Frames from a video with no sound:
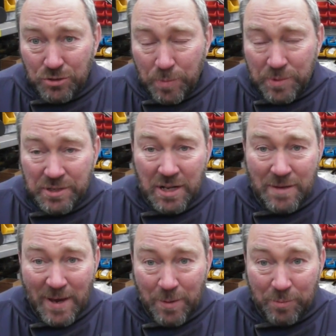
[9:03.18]
drop us an
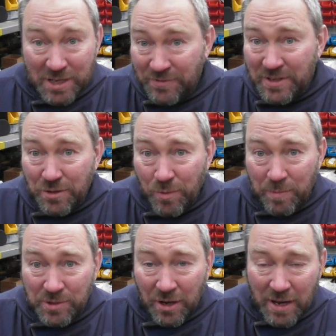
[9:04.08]
email. Please visit the
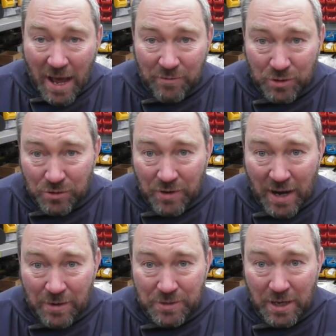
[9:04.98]
website and have a look
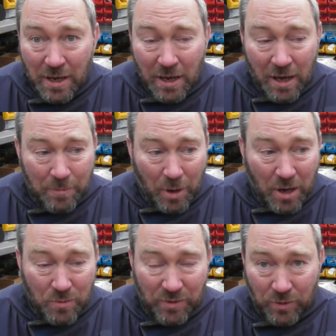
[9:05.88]
around. I
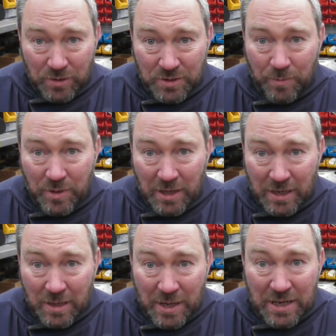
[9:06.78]
hope we've got something a
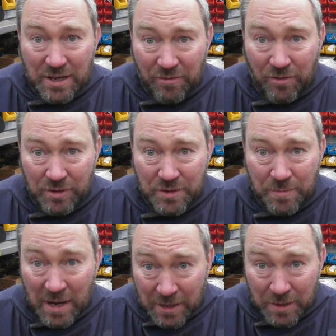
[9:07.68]
little bit different to
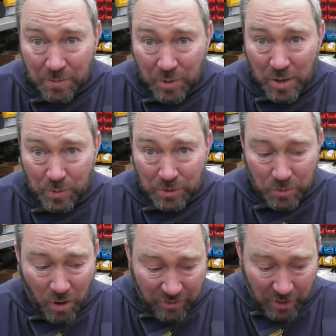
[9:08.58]
many other people to
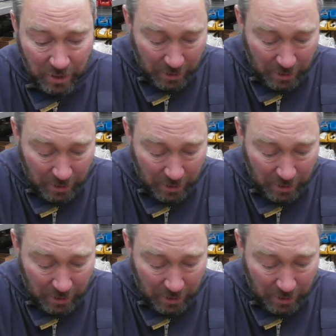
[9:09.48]
offer.